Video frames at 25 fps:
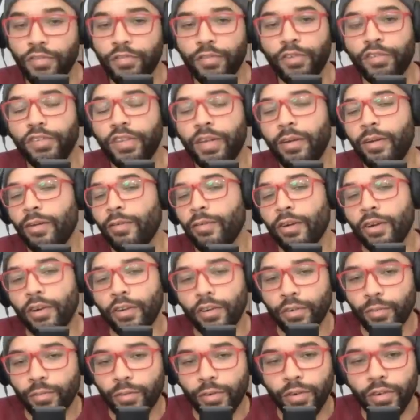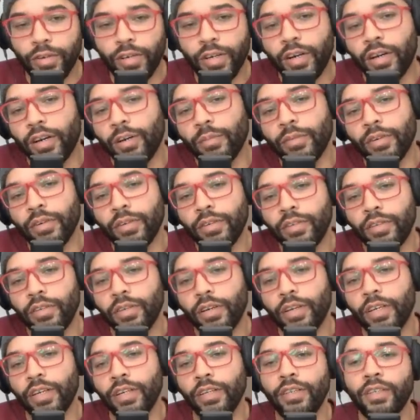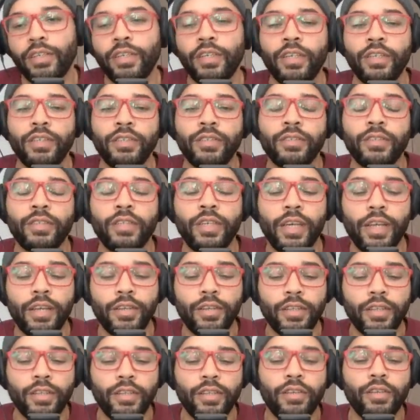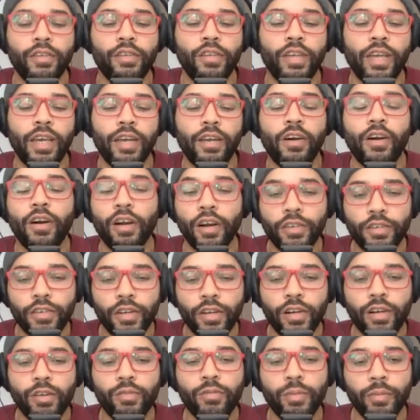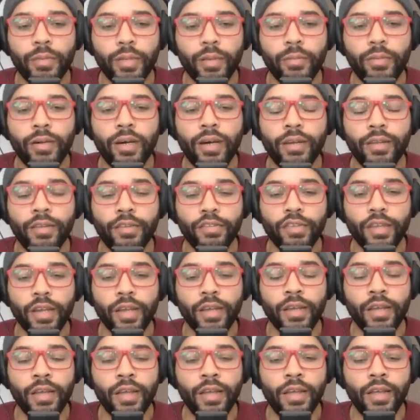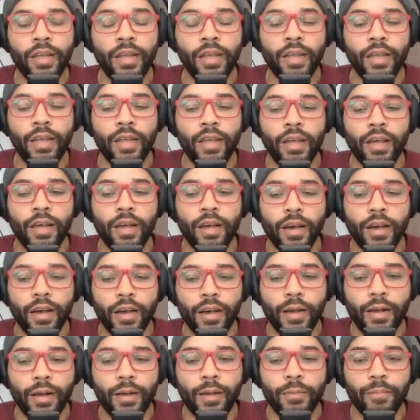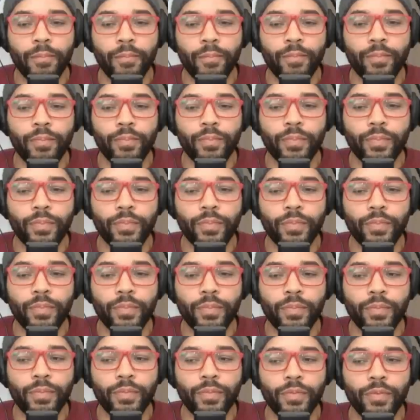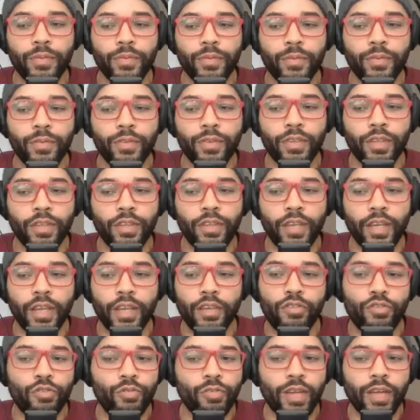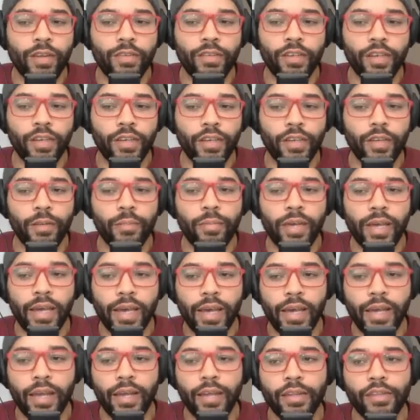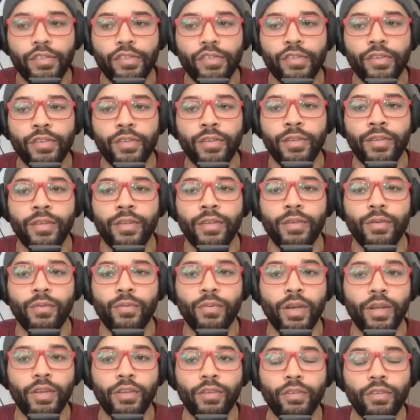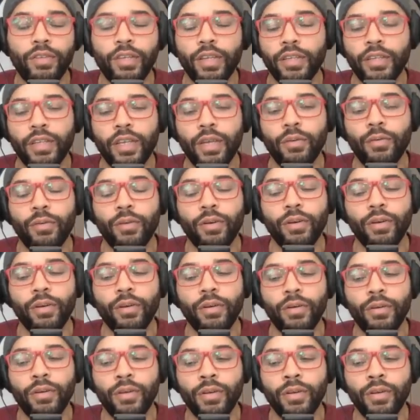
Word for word: the first time I ever heard the word karma. You know, he he he had, you know, he had a heart to heart with me about it. He's like, uh, the things you have done in the past, whether you think they were